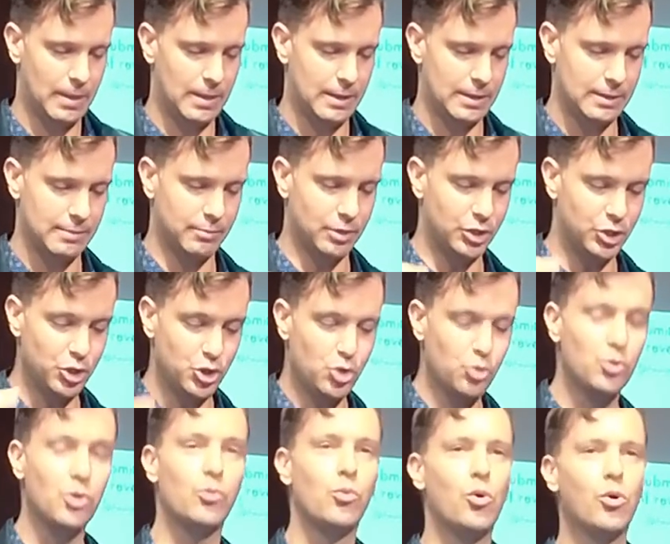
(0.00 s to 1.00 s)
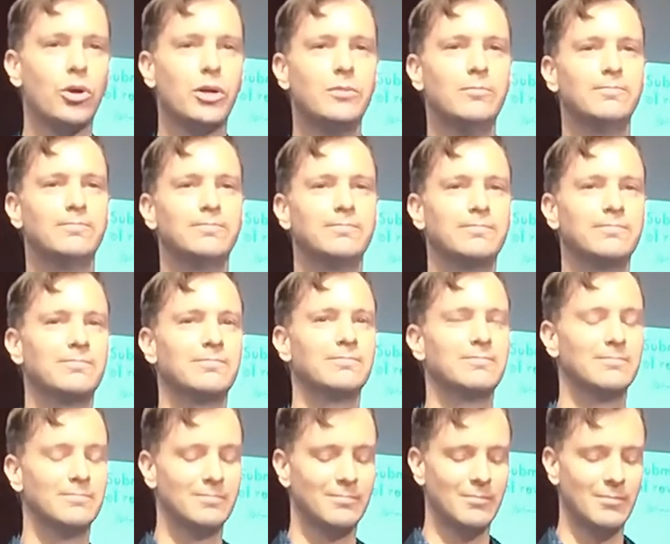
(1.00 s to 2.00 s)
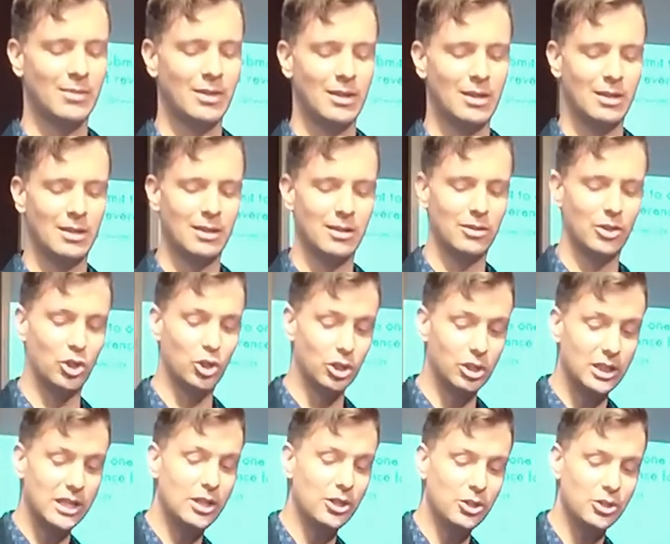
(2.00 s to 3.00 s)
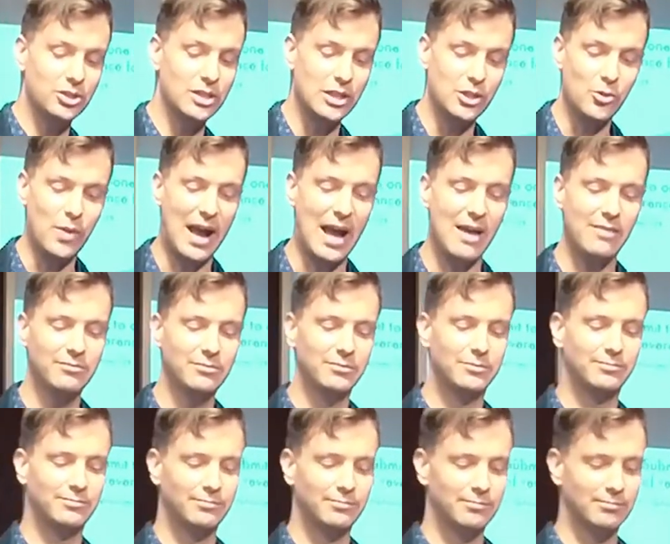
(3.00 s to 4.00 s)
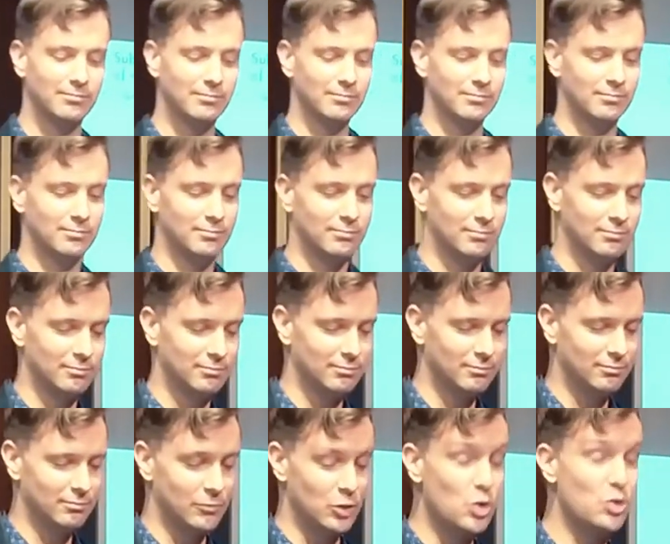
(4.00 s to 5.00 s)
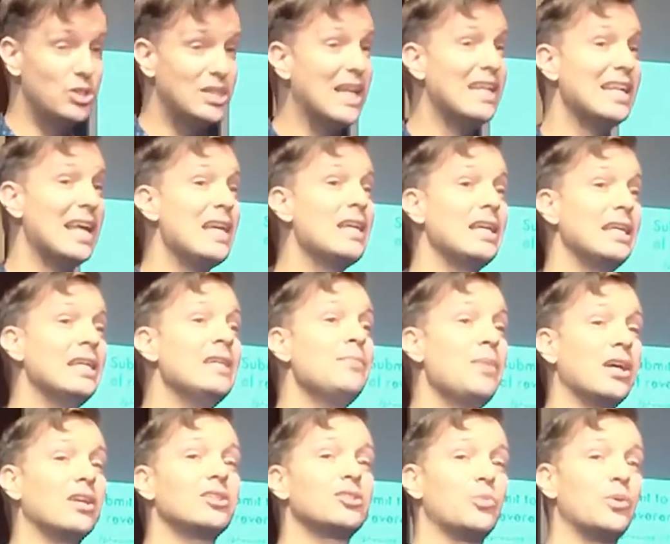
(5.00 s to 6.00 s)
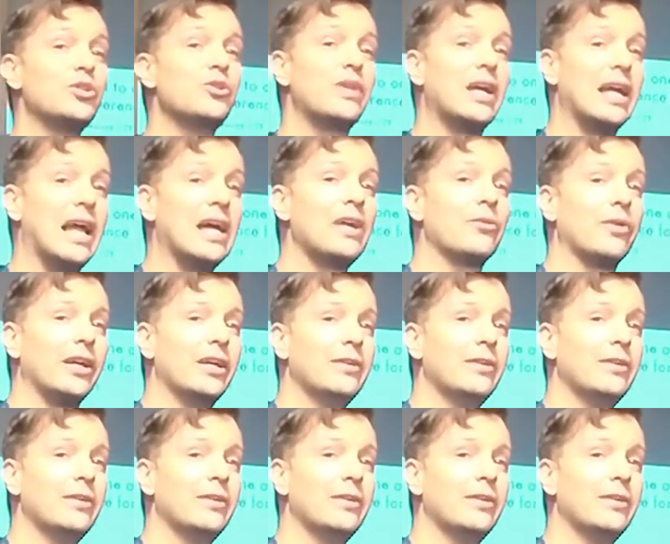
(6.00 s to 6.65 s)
But do you reward the good leaders that you have? You send emails when you get angry.